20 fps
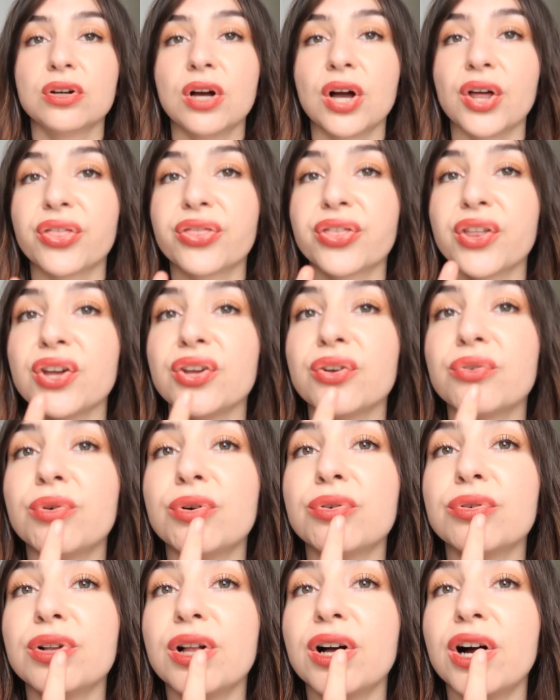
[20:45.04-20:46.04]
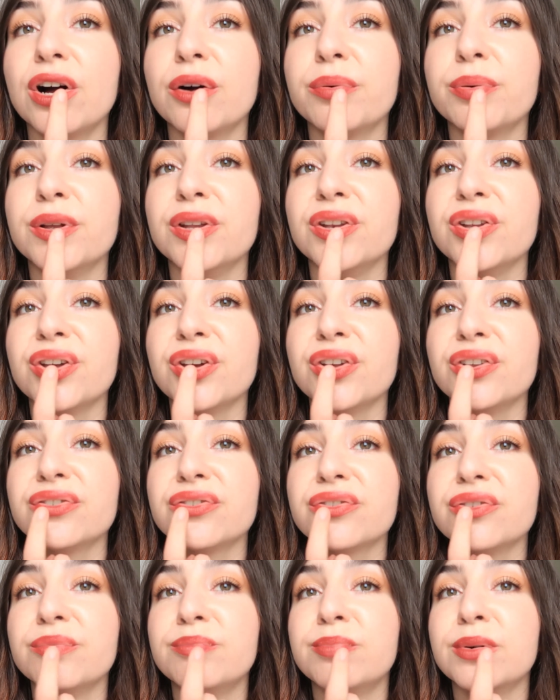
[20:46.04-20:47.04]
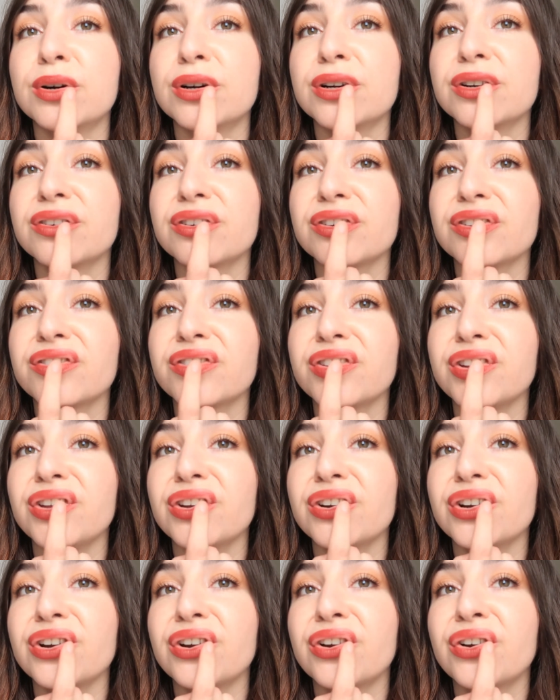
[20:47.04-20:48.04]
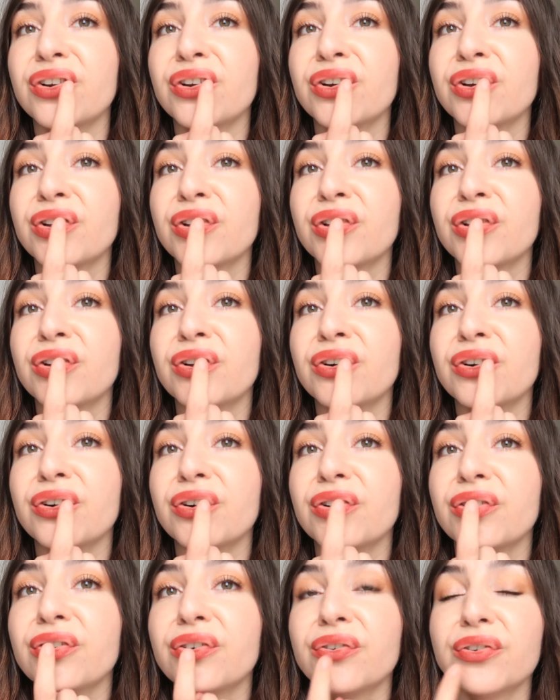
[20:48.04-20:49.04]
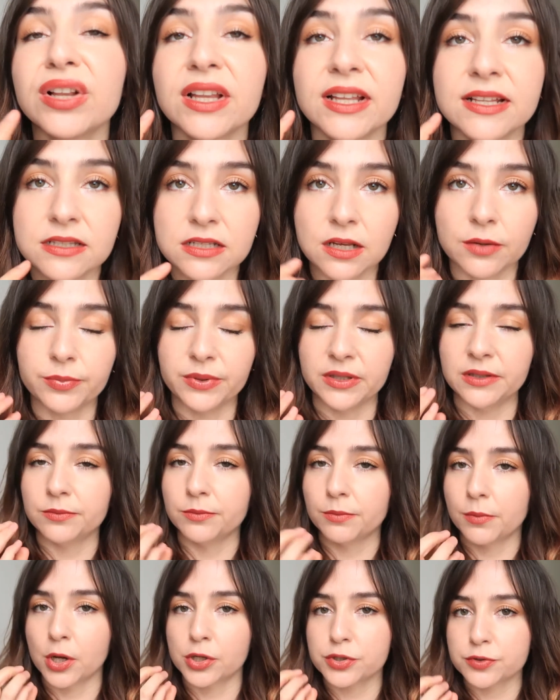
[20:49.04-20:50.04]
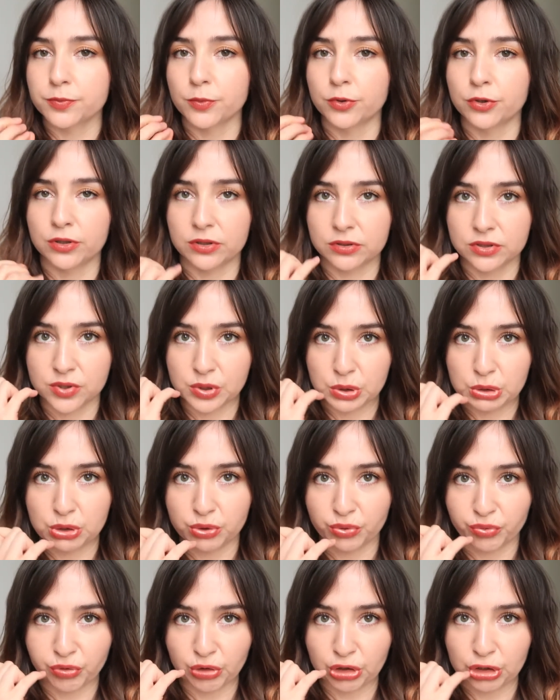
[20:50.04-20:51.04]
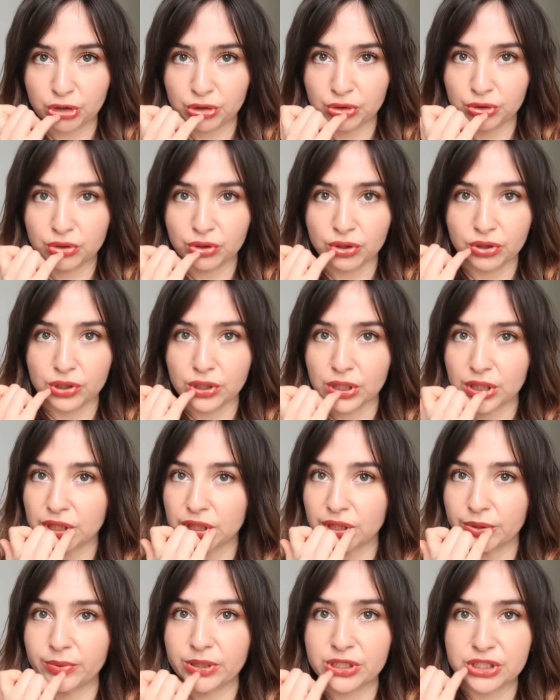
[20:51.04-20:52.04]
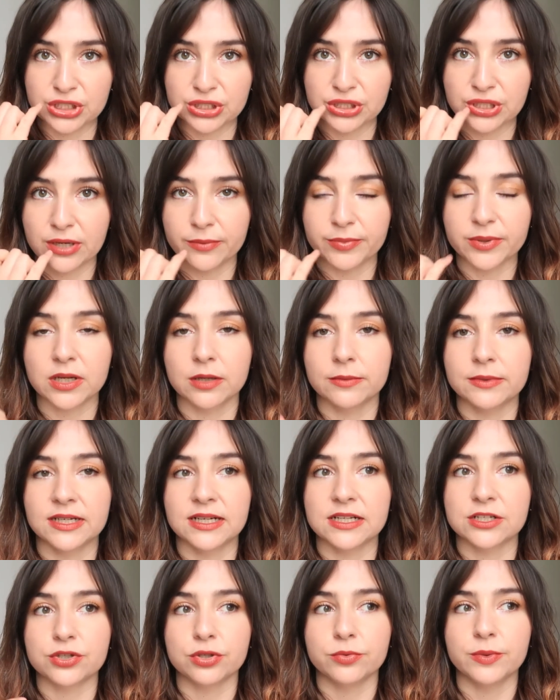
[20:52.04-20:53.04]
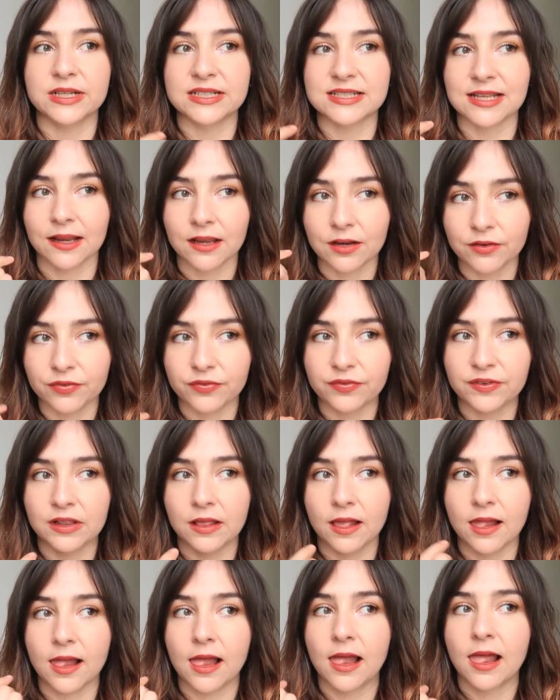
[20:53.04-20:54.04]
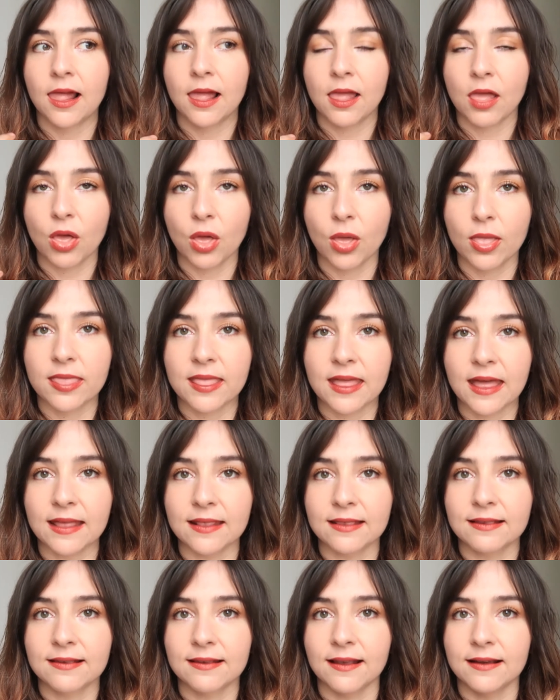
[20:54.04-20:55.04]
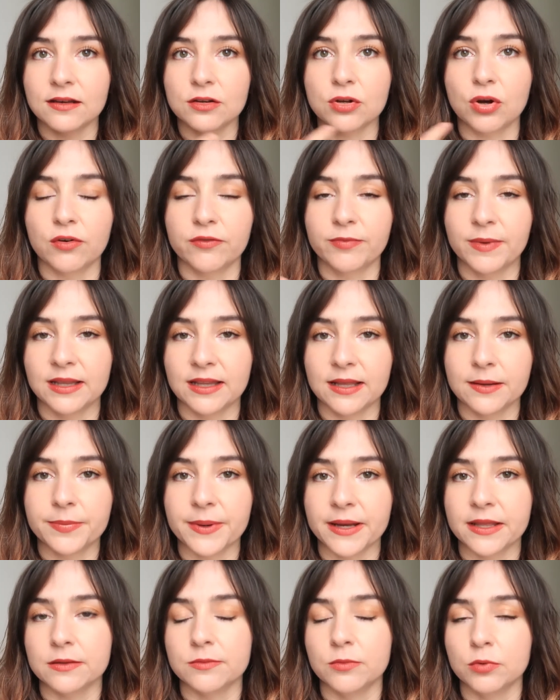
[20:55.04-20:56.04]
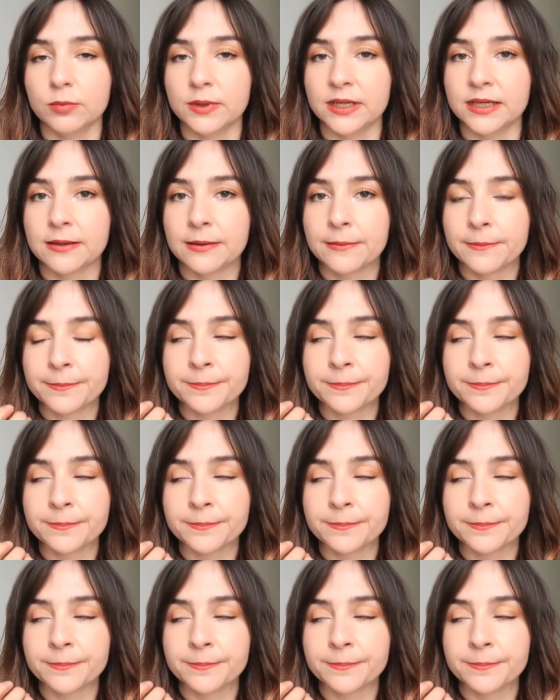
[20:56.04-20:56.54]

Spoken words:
I think what will happen is the borders here will end up being much more defined. Like, I can imagine that becoming an issue because I can feel it on the inside of my lip at the moment.